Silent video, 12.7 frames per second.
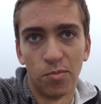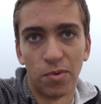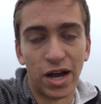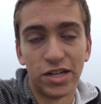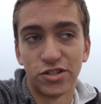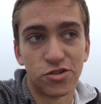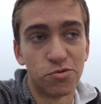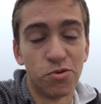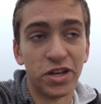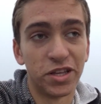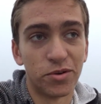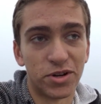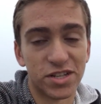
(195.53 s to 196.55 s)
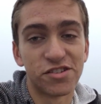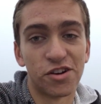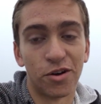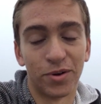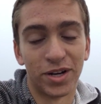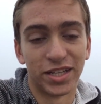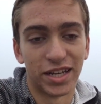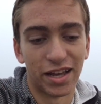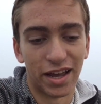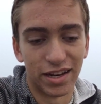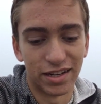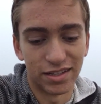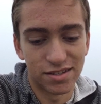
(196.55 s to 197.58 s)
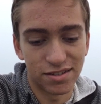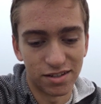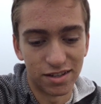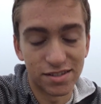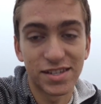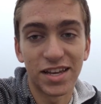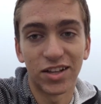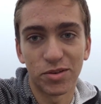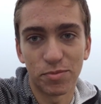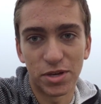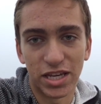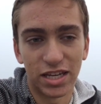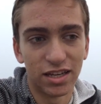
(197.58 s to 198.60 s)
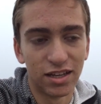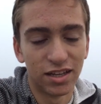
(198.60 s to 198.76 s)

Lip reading: I just really want to start running again. It's killing me.